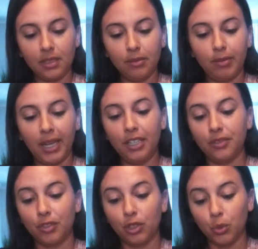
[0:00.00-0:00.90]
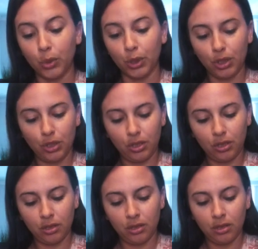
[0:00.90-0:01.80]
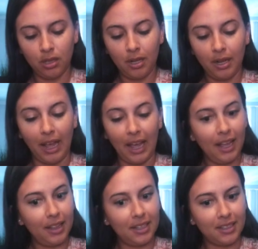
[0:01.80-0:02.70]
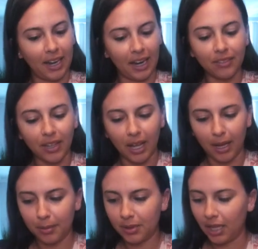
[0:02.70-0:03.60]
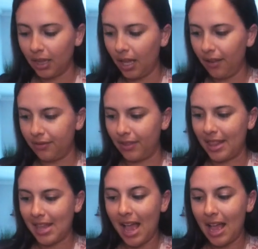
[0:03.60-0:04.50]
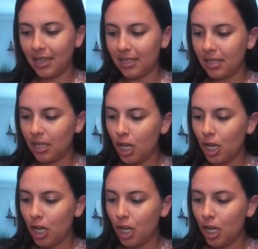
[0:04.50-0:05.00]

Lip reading: Page of Swords. And the Ten of Cups. I love that.